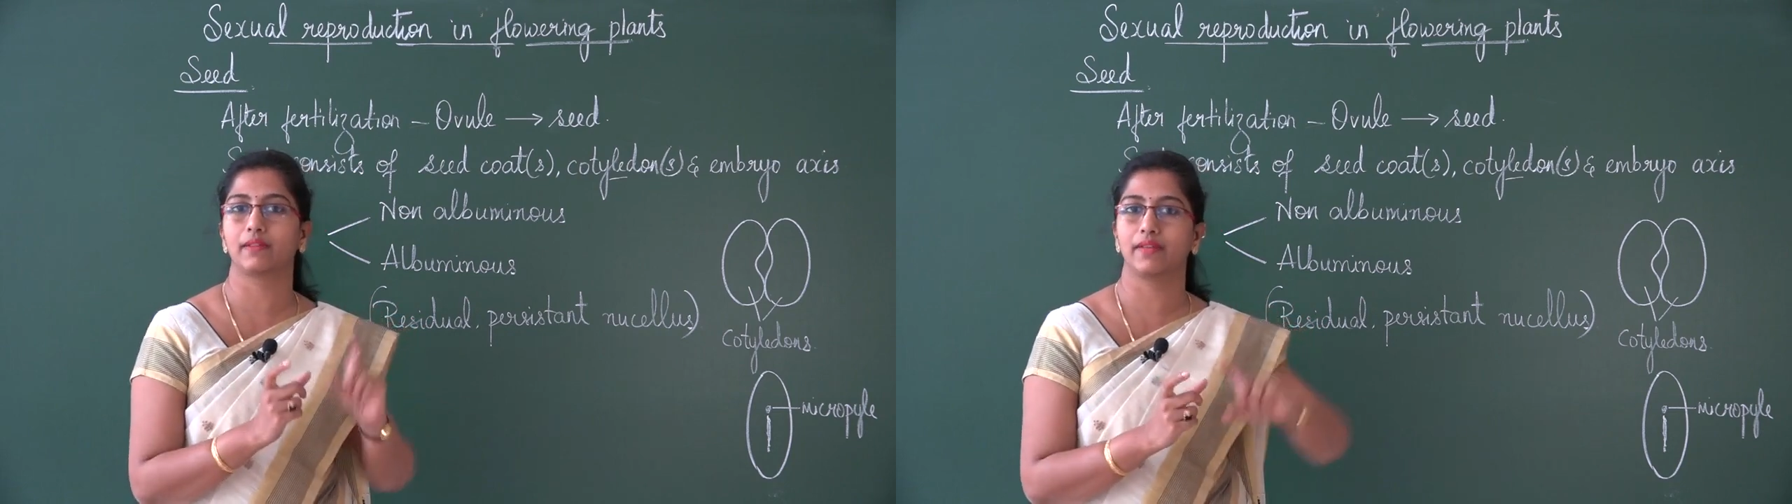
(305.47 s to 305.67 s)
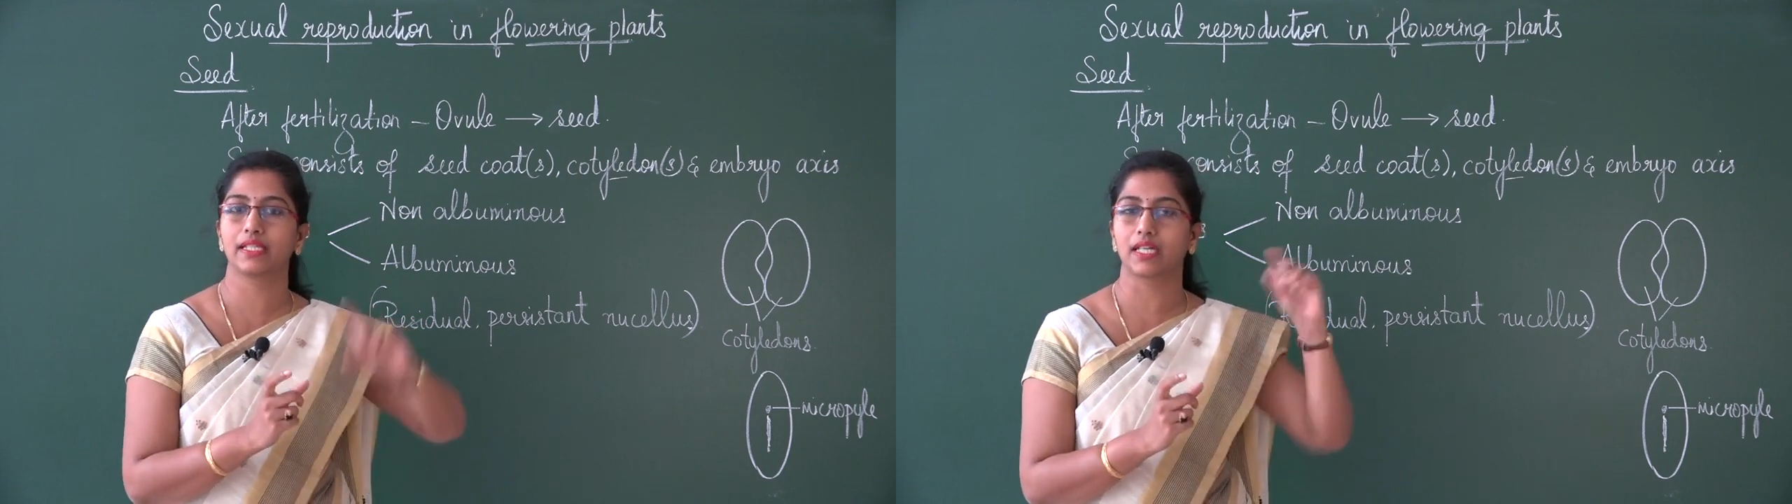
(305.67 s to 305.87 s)

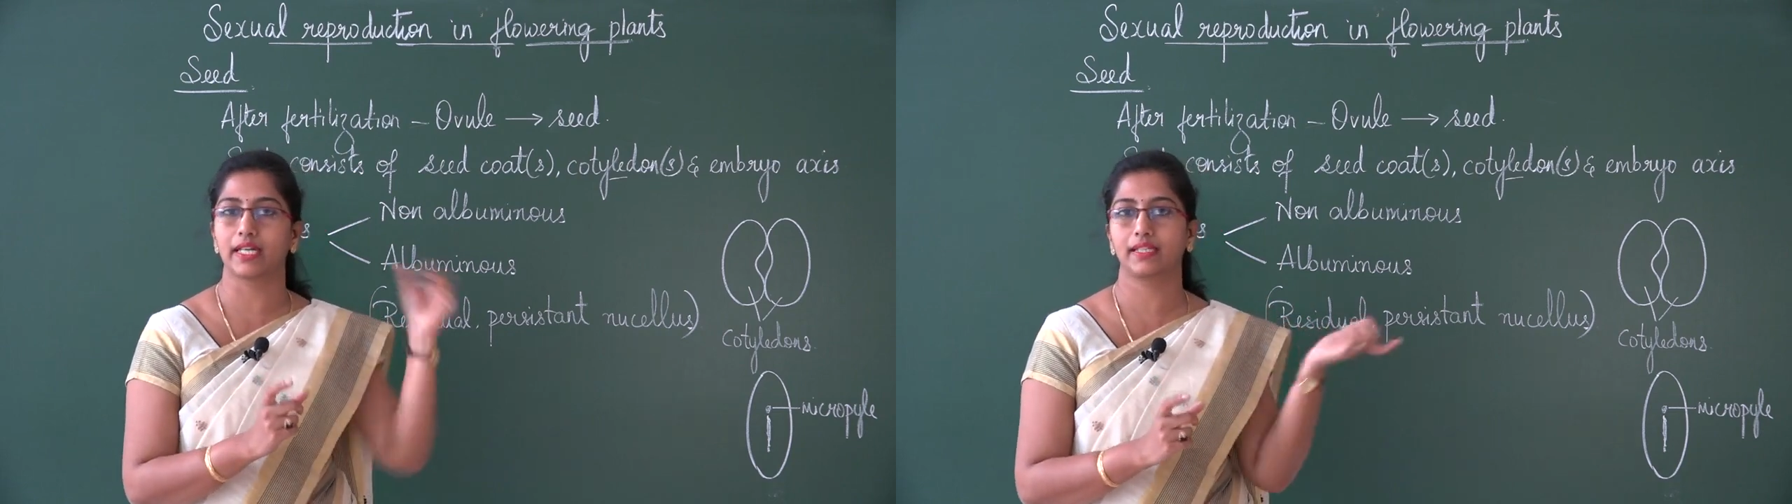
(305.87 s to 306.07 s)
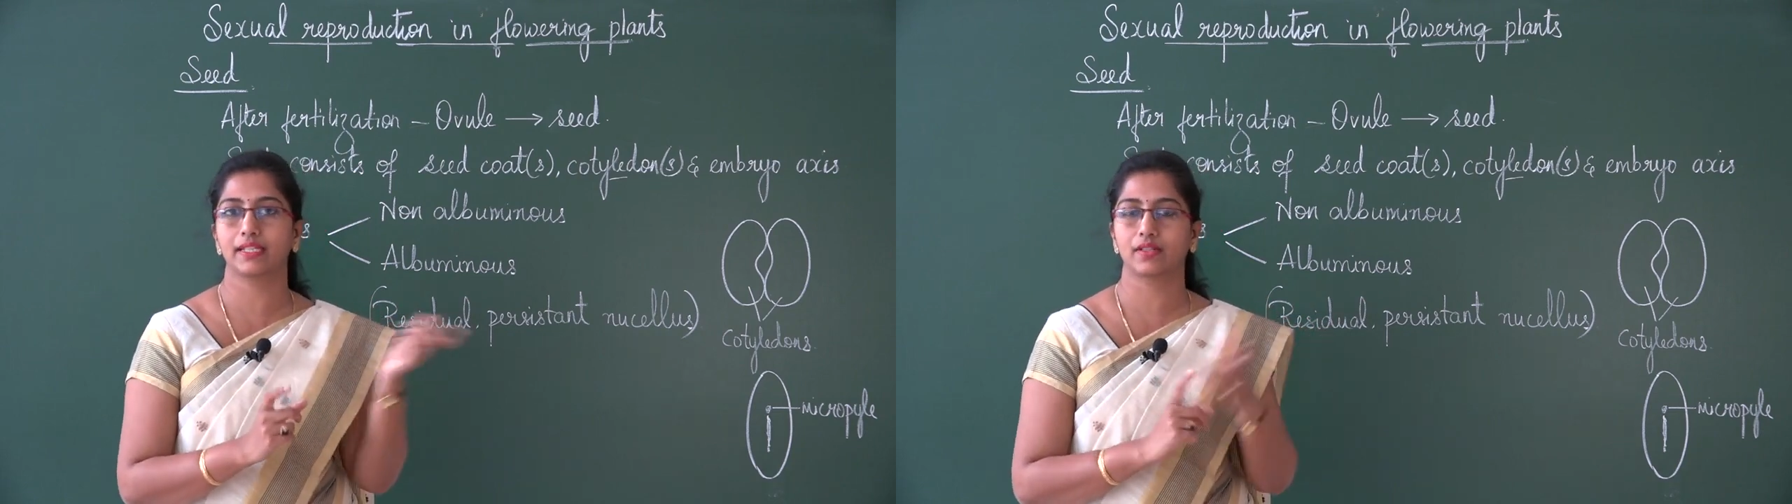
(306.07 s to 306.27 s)
when we
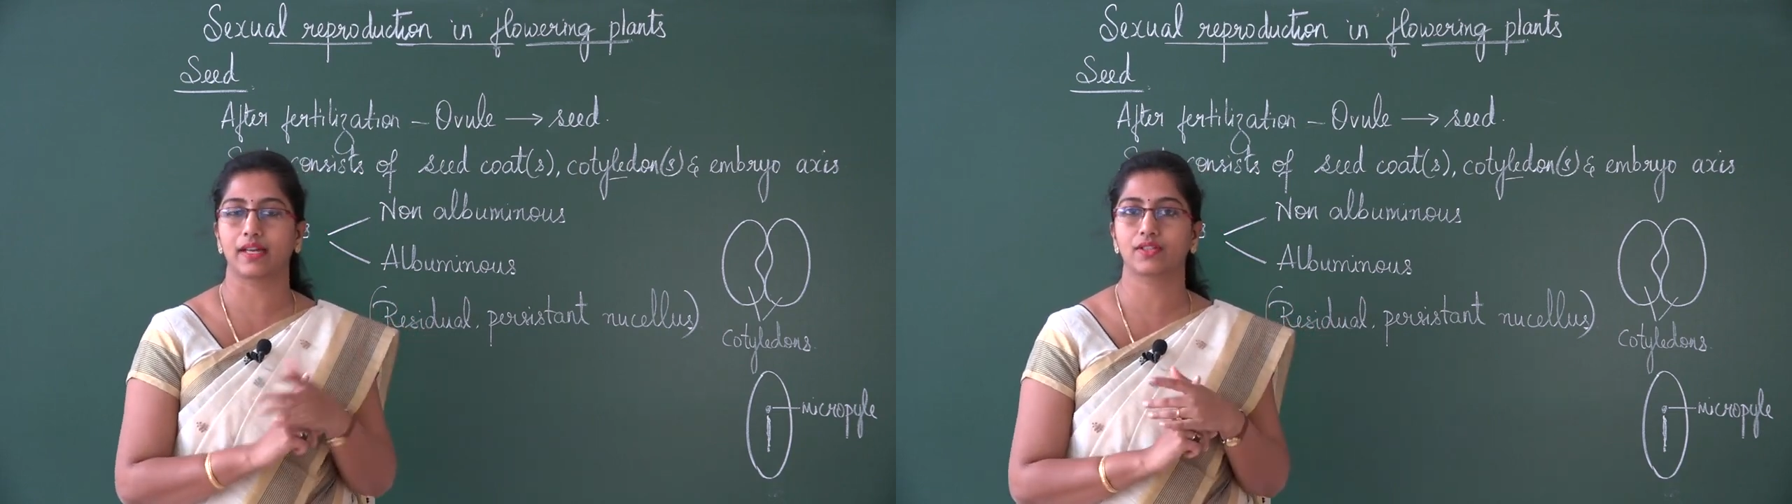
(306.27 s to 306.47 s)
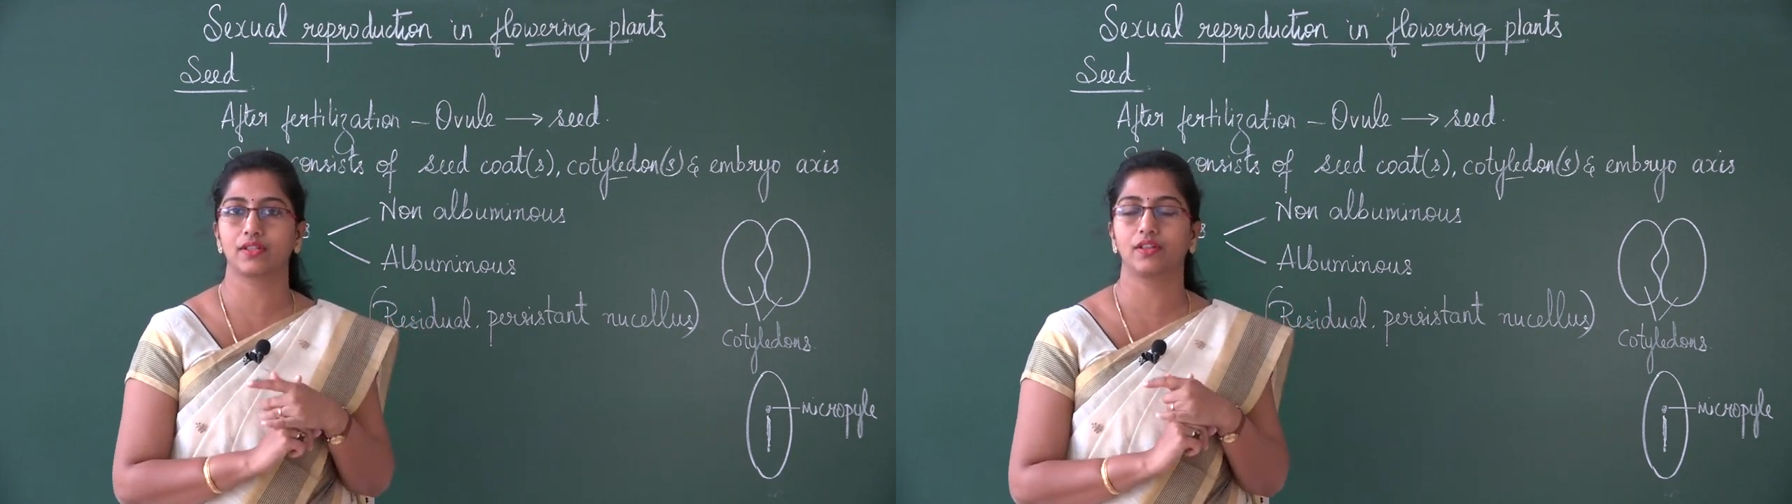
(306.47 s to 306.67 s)
studied the
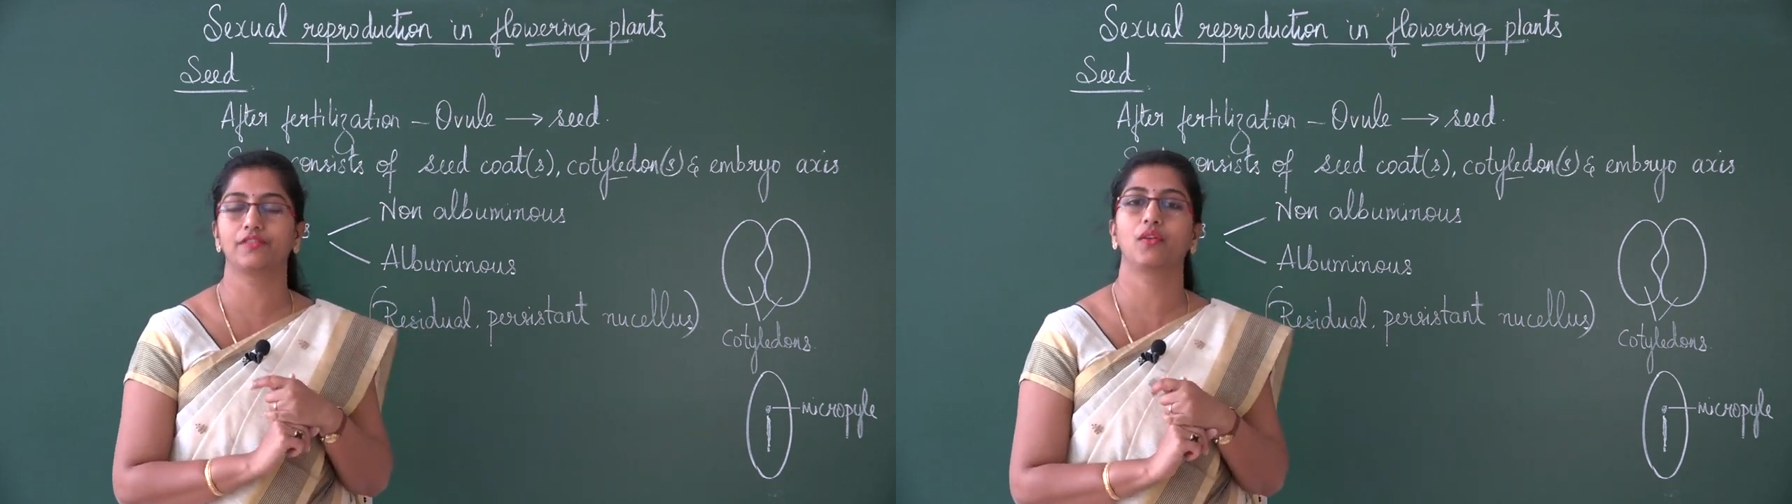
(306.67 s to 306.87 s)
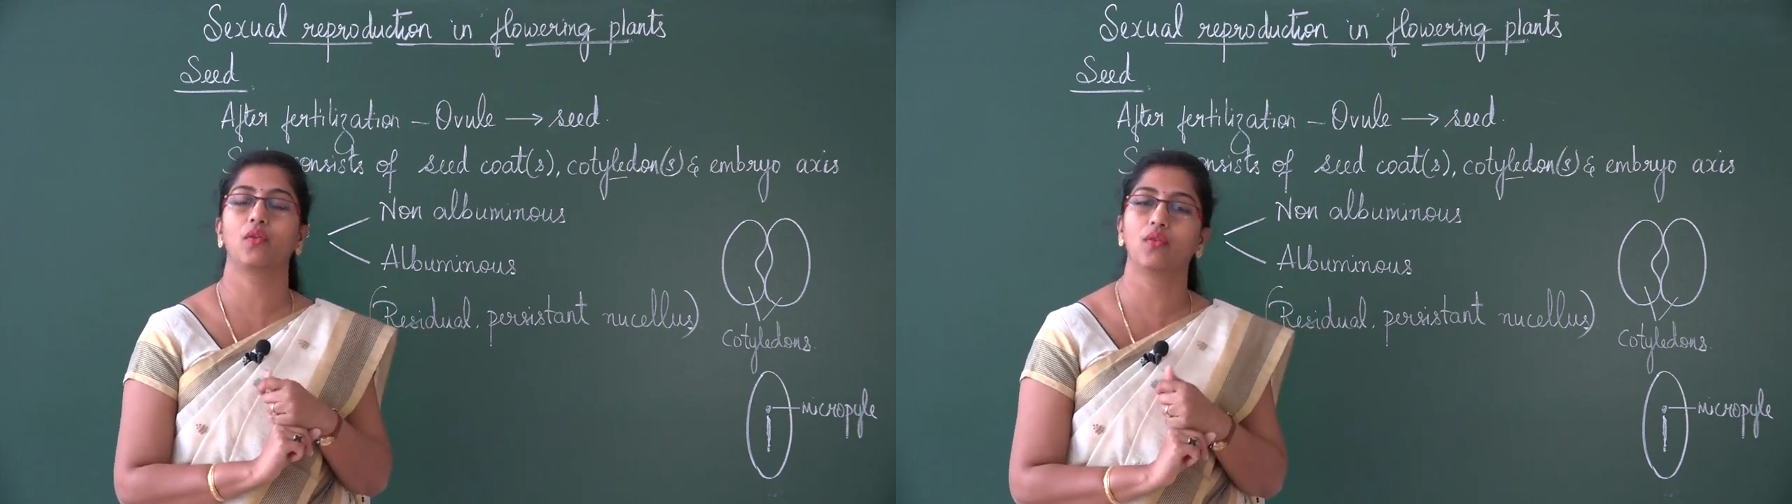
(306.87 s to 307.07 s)
structure
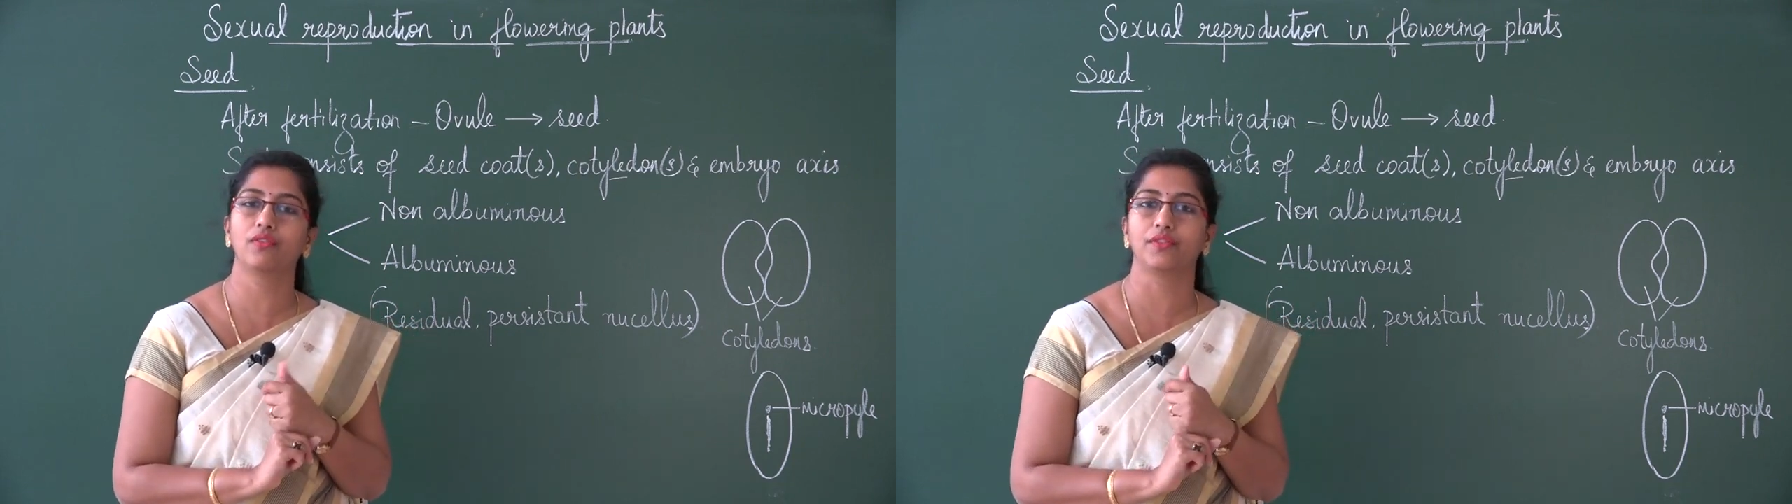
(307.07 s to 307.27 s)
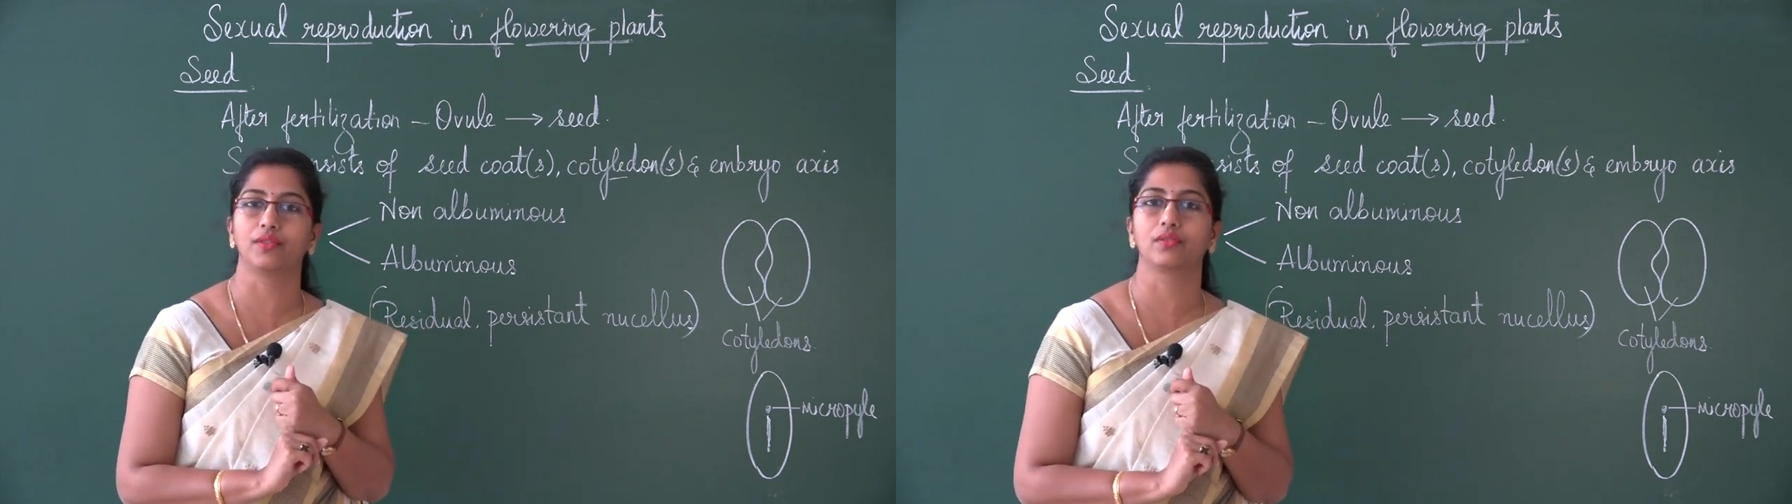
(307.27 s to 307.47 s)
of
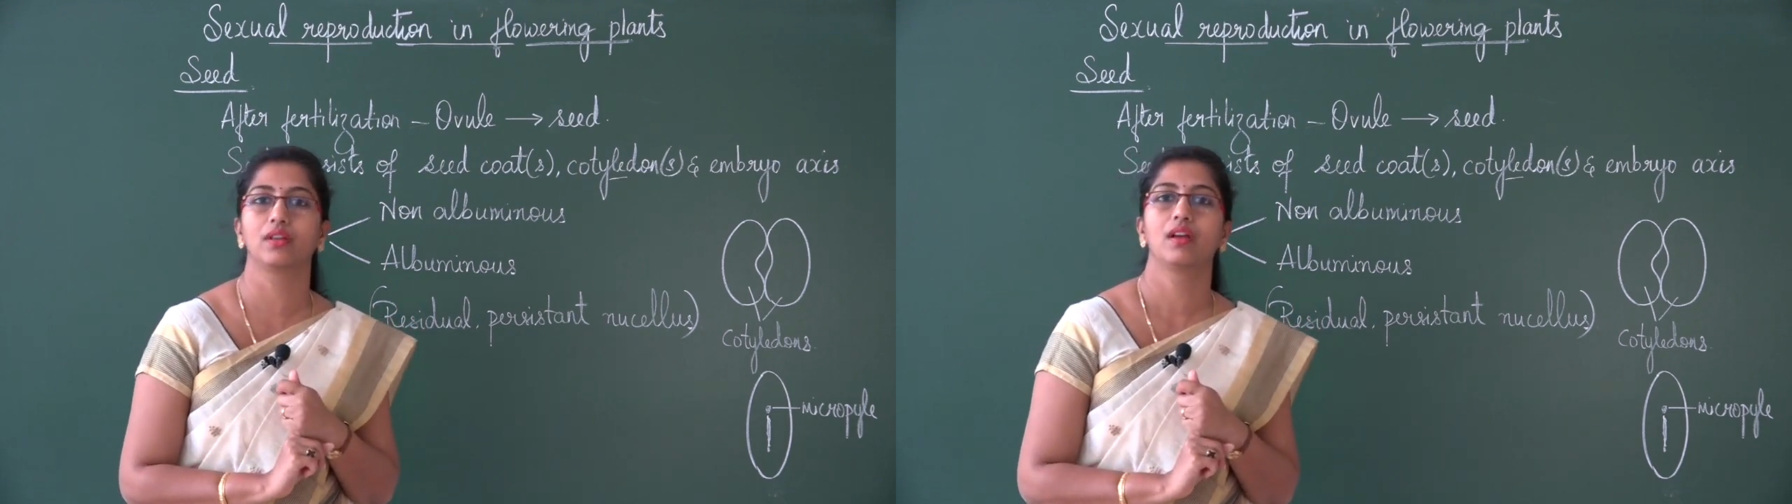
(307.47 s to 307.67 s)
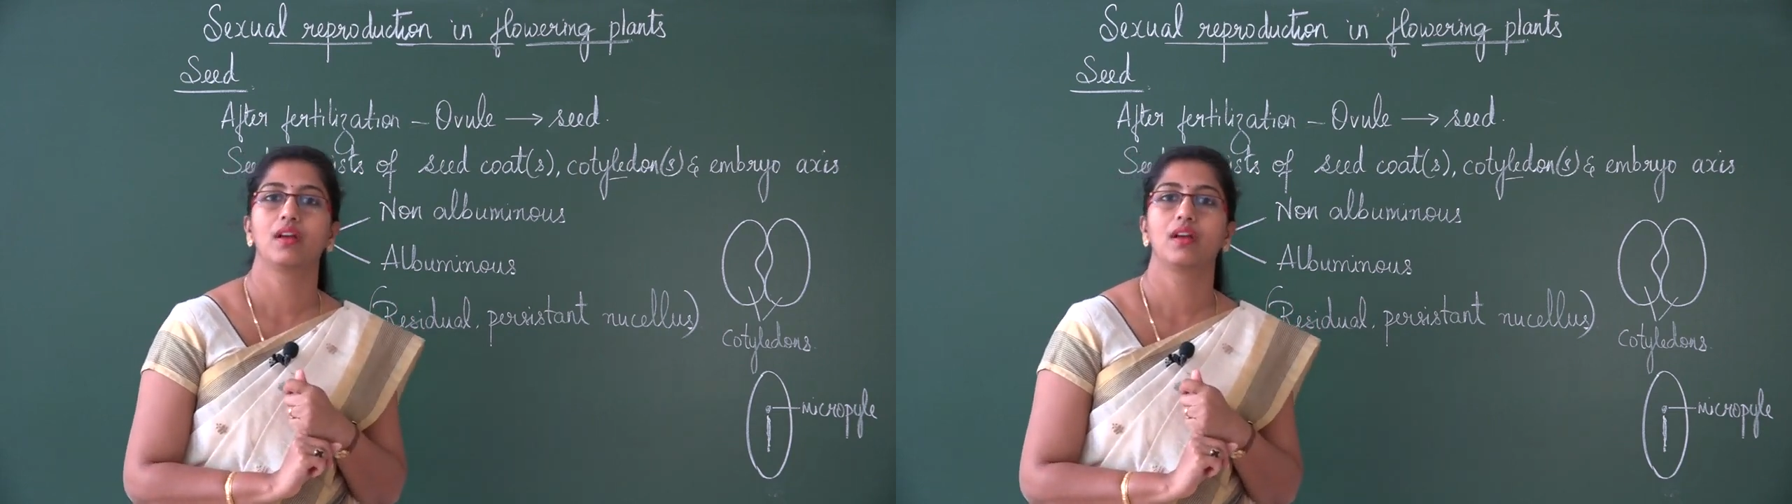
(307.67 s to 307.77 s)
ovule,